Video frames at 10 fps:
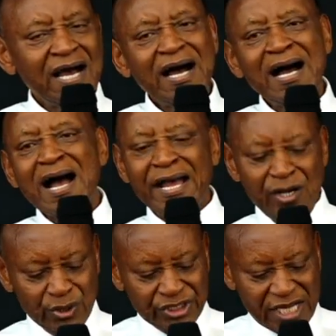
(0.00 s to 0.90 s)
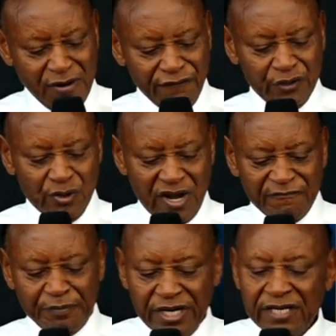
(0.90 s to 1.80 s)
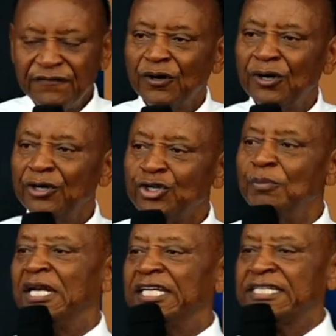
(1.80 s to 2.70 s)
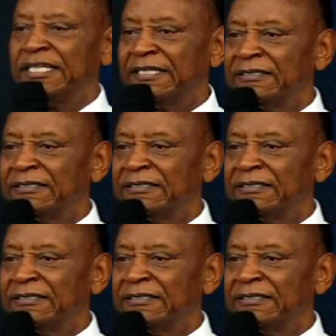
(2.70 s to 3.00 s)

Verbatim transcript: I know some of you have prayed for humility.